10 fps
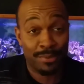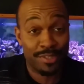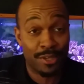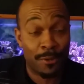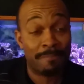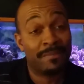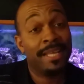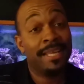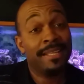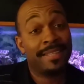So
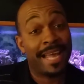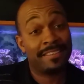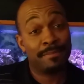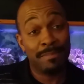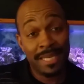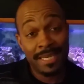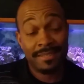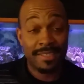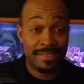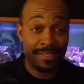that's me.
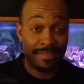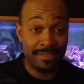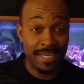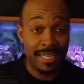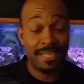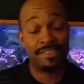This is D